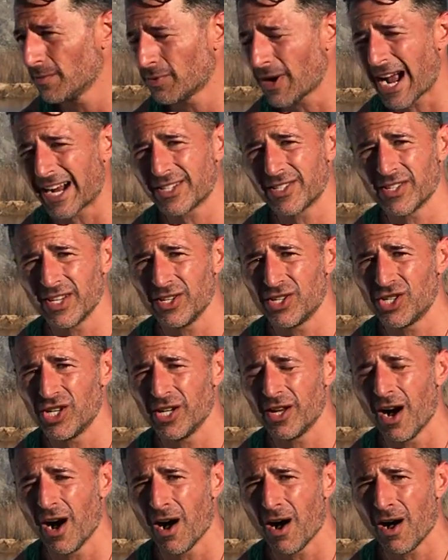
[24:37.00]
practicing
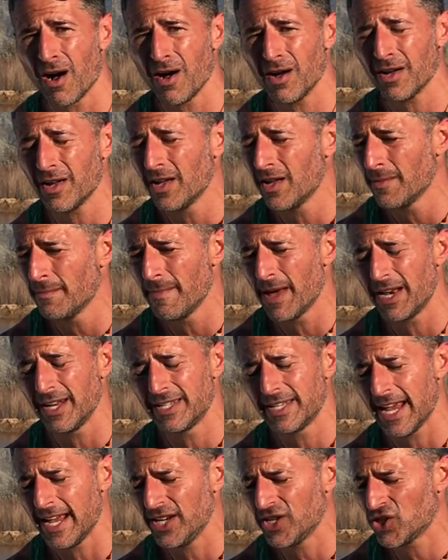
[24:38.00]
Qigong,
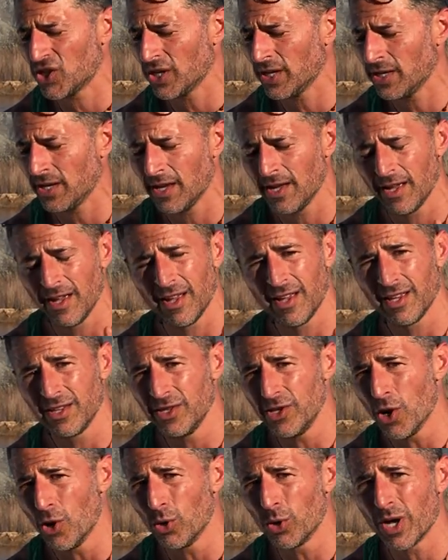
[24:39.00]
meditation,
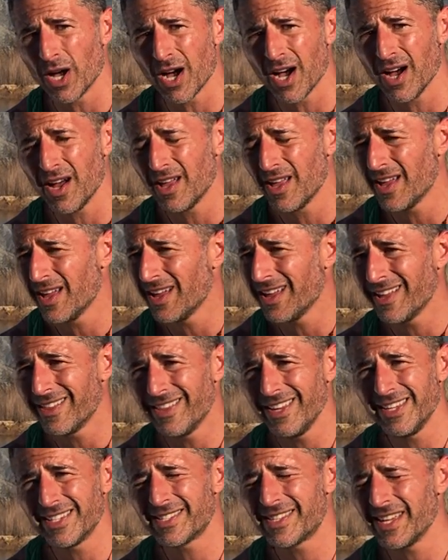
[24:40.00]
yoga,
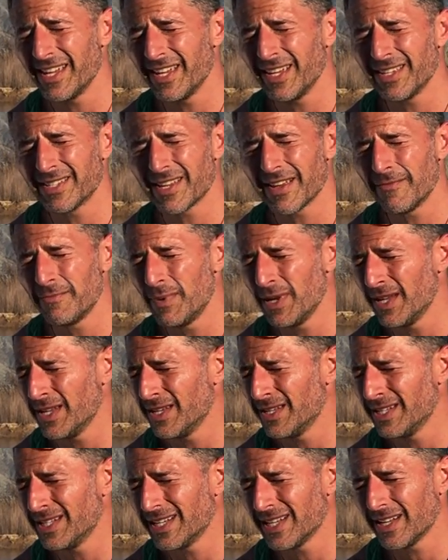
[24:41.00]
these things have
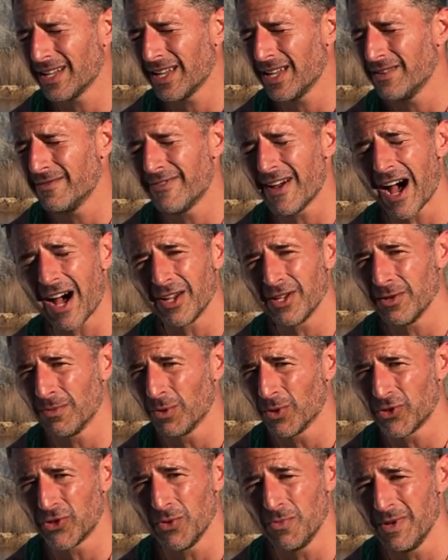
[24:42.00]
been
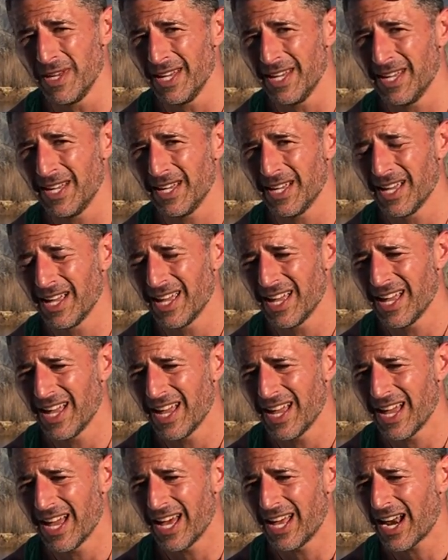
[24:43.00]
invaluable to me,
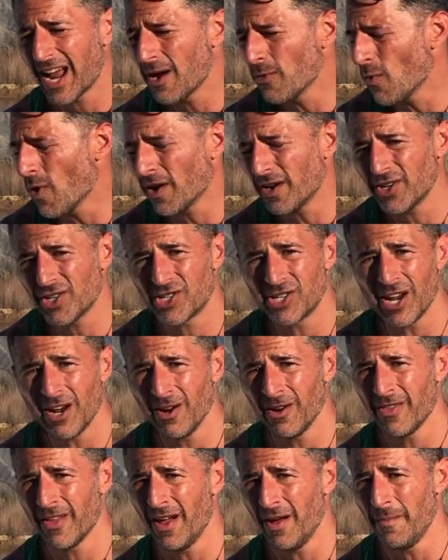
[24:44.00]
and I want to
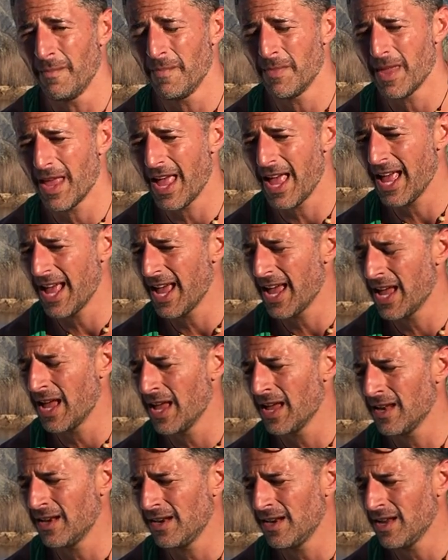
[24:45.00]
share them.
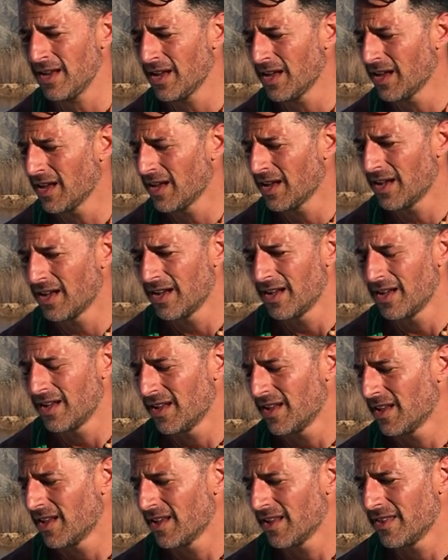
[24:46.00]
And
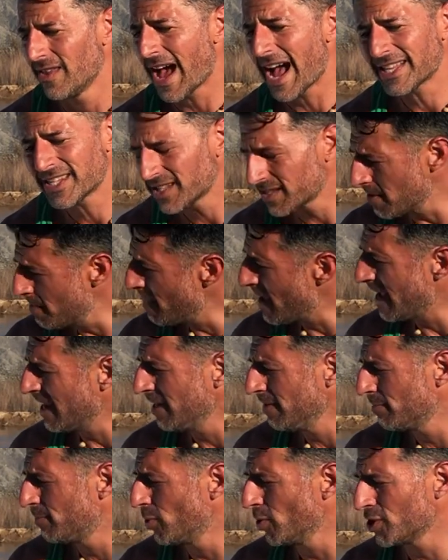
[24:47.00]
that's the
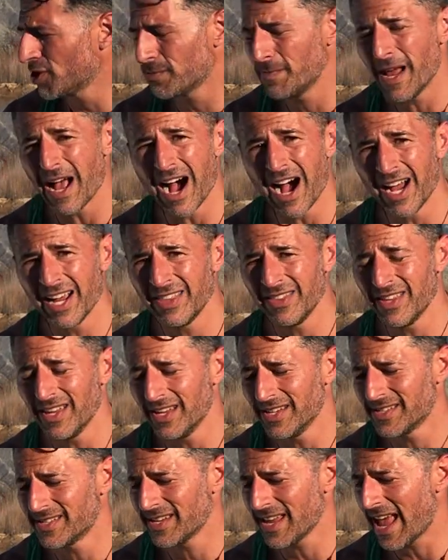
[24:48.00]
main push behind
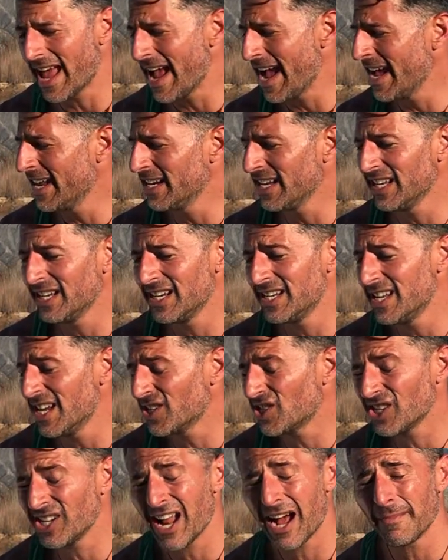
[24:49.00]
this. And in
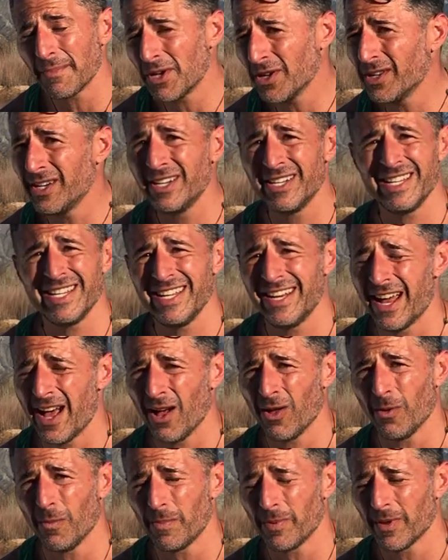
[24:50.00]
addition, I'm gonna need
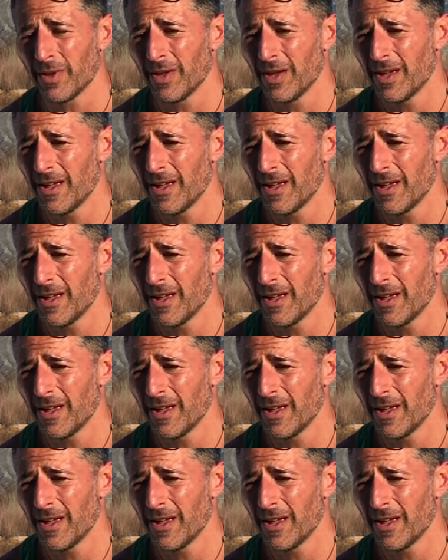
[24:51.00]
help.